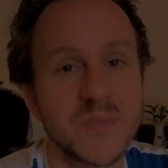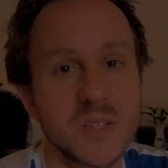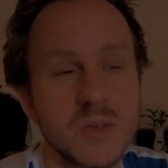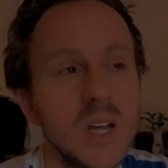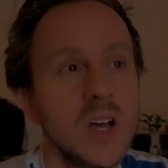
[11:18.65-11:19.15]

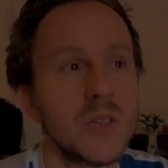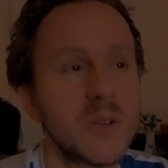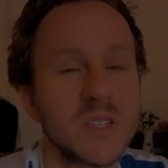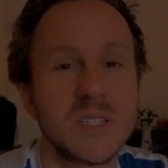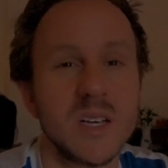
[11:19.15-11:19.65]
So although
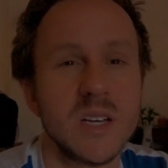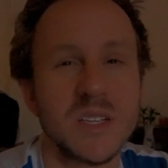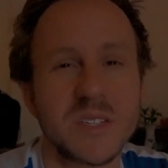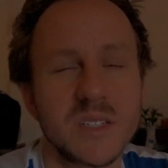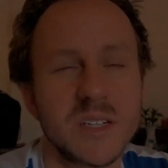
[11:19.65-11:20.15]
this
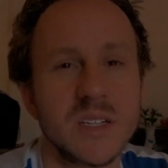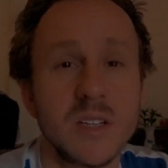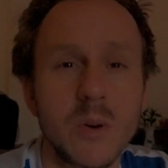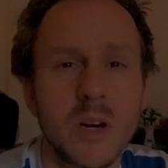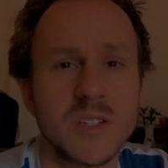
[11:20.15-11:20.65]
is a
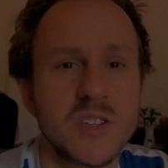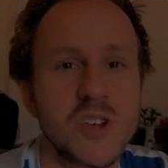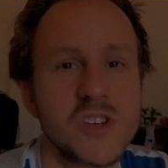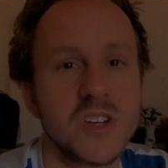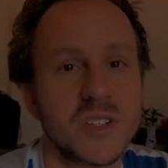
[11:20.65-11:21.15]
lower concentration,